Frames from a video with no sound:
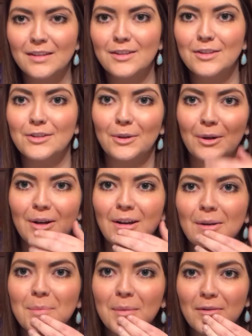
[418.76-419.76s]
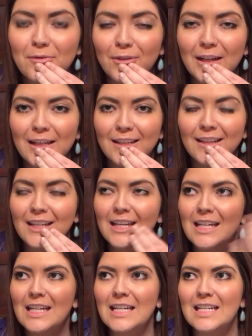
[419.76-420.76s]
So my friend
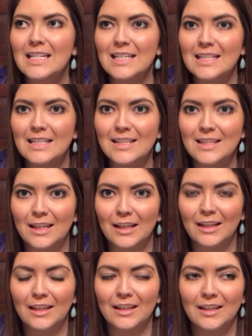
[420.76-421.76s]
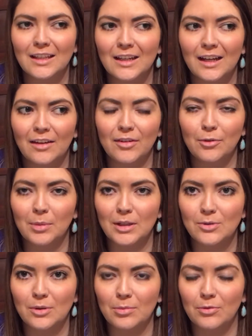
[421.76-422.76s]
does this thing. I've never been
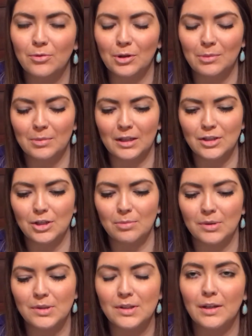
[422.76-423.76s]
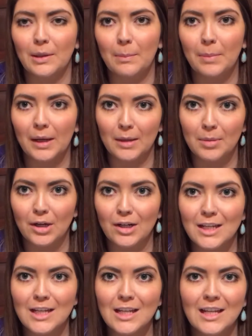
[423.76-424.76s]
to it before, but she puts on a pie party,